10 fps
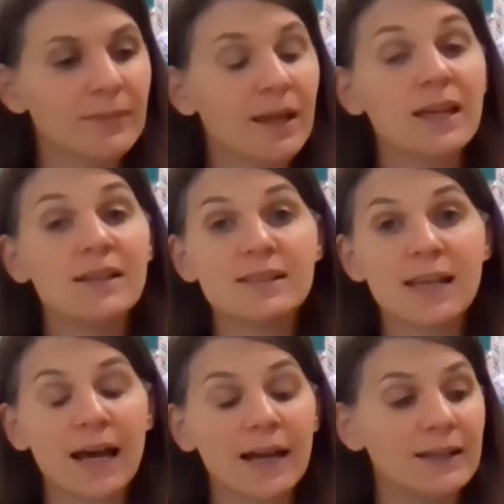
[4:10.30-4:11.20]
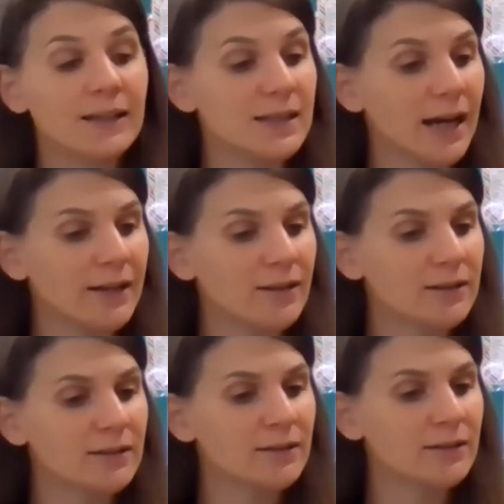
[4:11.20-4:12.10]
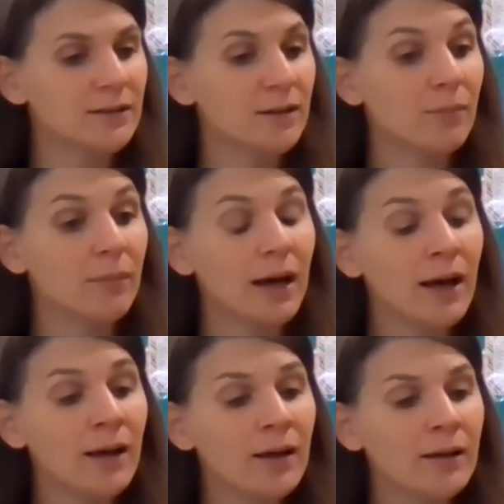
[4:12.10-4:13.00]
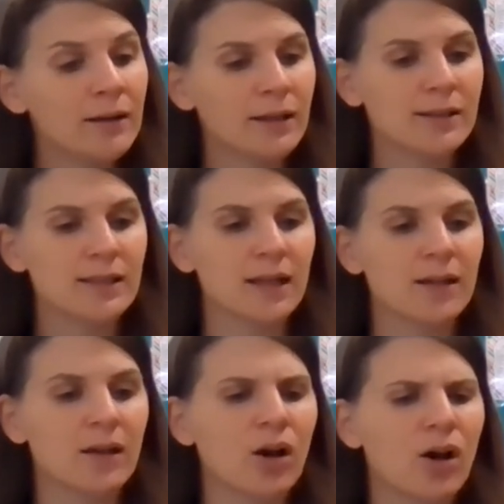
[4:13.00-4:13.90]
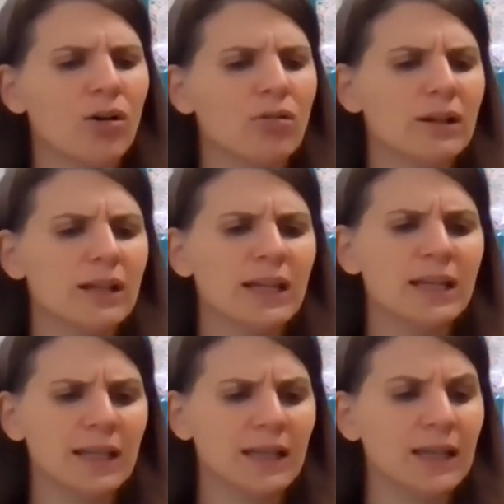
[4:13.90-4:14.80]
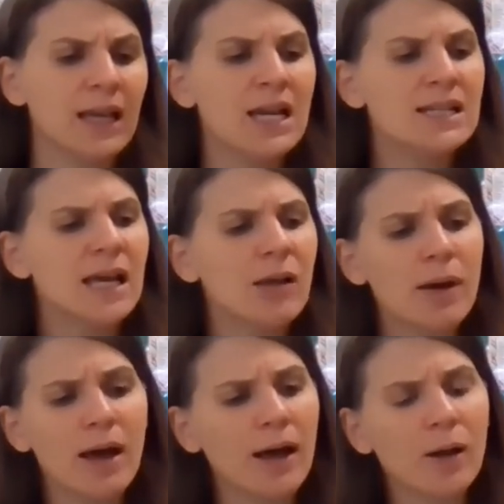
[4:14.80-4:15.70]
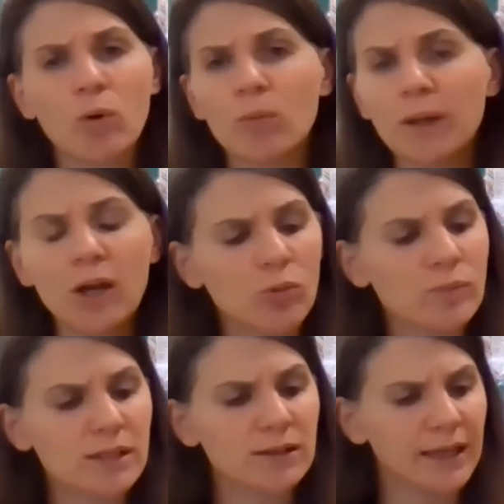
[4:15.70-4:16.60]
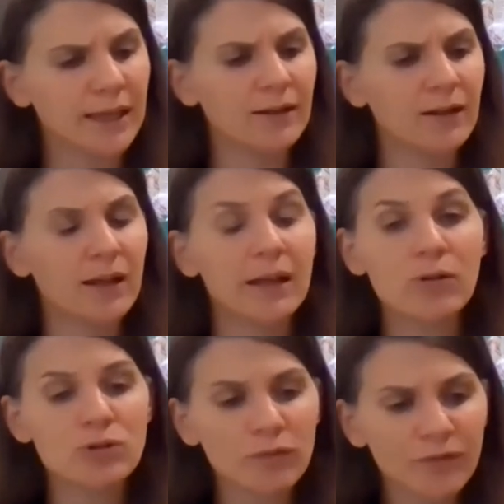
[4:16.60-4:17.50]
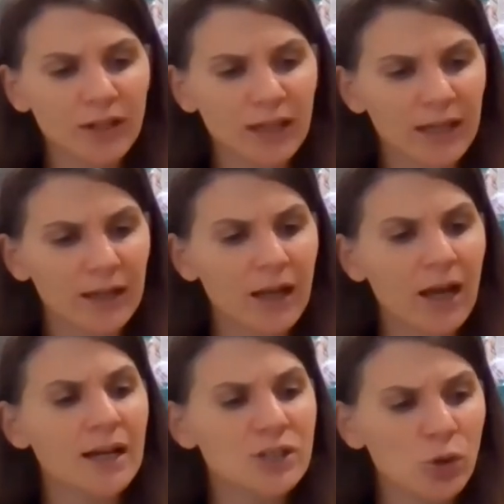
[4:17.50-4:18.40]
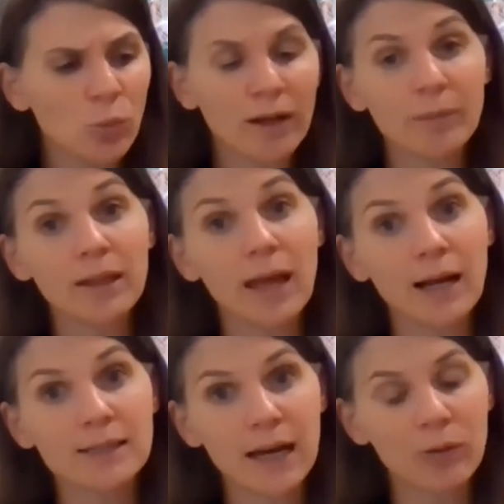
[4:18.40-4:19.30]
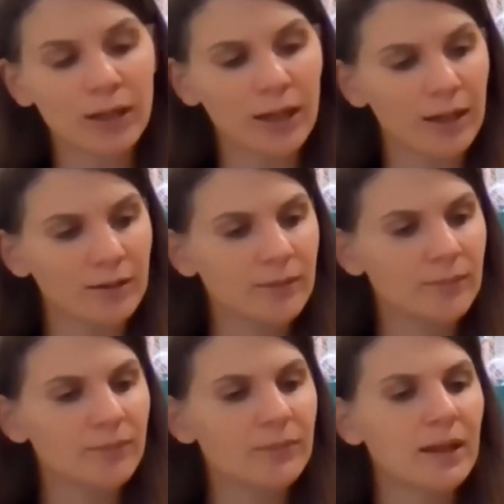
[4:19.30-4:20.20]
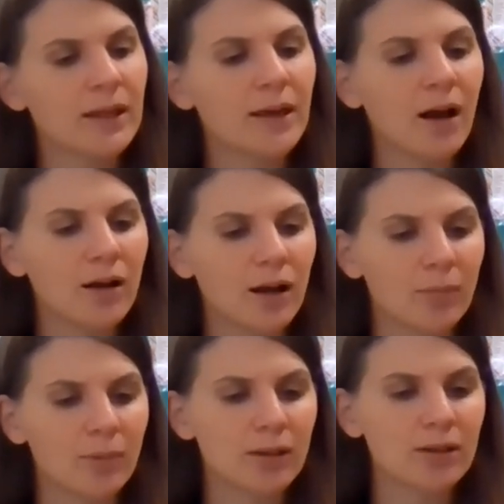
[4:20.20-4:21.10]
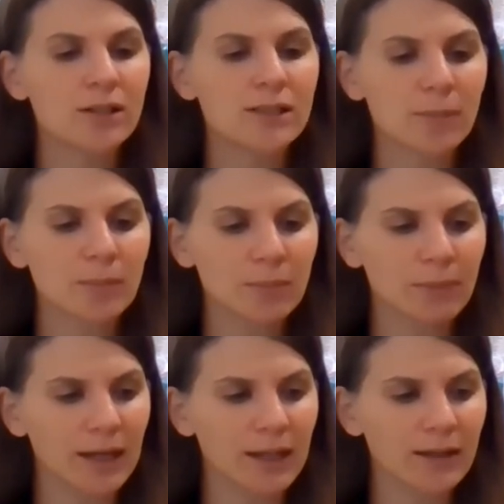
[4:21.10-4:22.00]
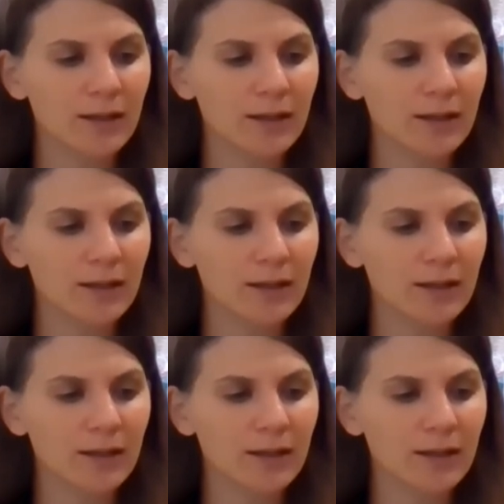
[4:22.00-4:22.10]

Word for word: He sighed and dialed. Ma? He said, Oh, Hanky, tell Ma I won't be home till late. Now don't forget, I don't want to be locked out again. He hung up, looked up at Meg.